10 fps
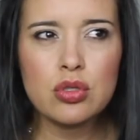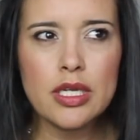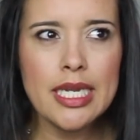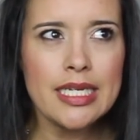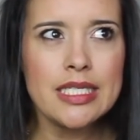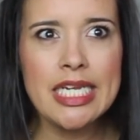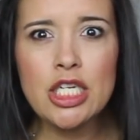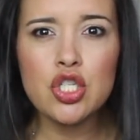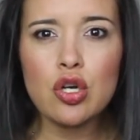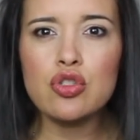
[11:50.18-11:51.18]
a knit
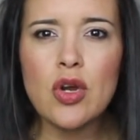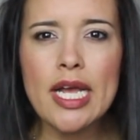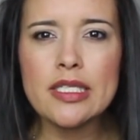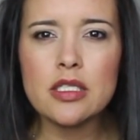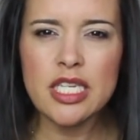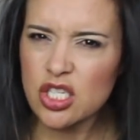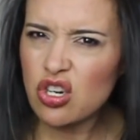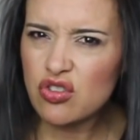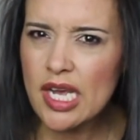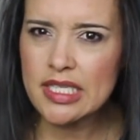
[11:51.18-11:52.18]
t-shirt dress.
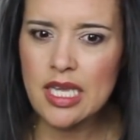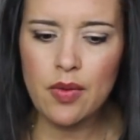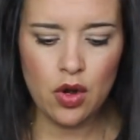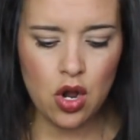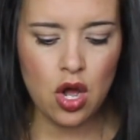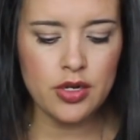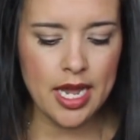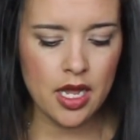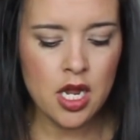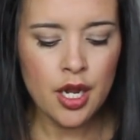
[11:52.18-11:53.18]
T-shirt dress, is that what they're called?
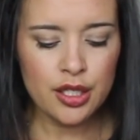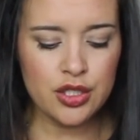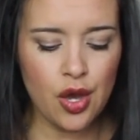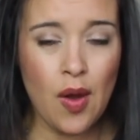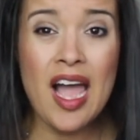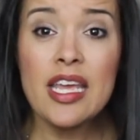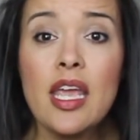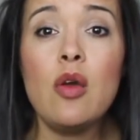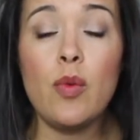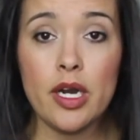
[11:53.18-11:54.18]
Yeah. So I
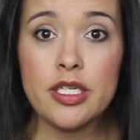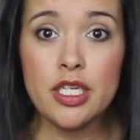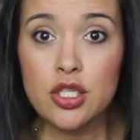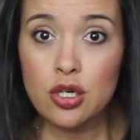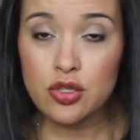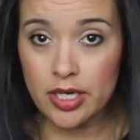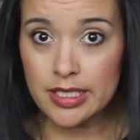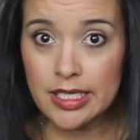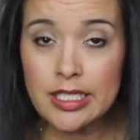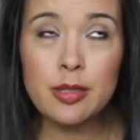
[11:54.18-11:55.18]
can't wear t-shirt
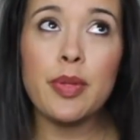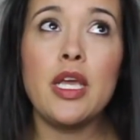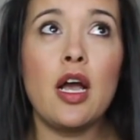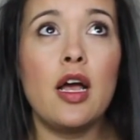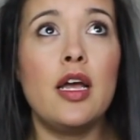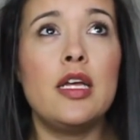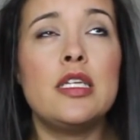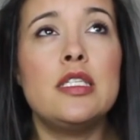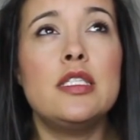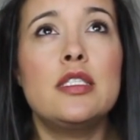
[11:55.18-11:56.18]
dresses
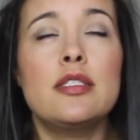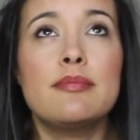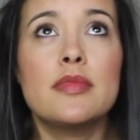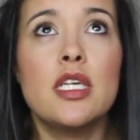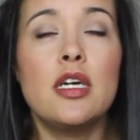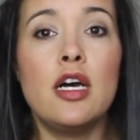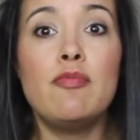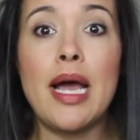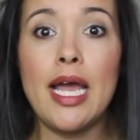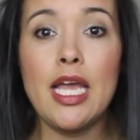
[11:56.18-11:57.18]
because of
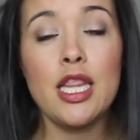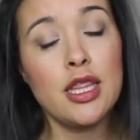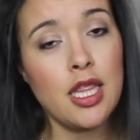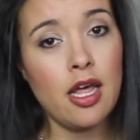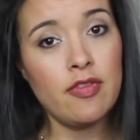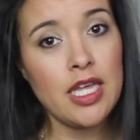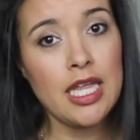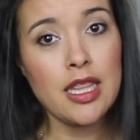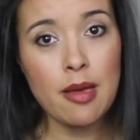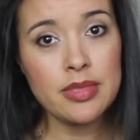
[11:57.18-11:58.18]
my lovely
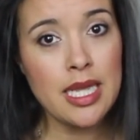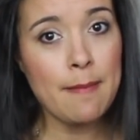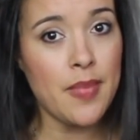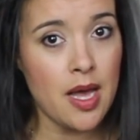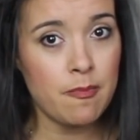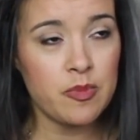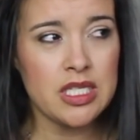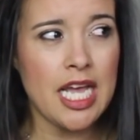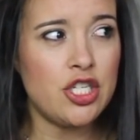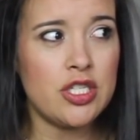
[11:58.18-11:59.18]
lumps and bumps.
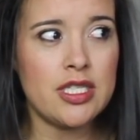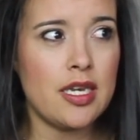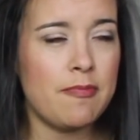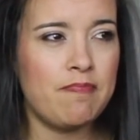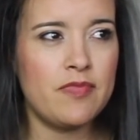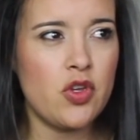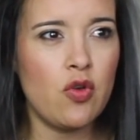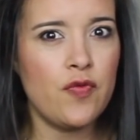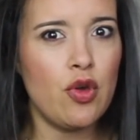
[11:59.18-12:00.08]
I just don't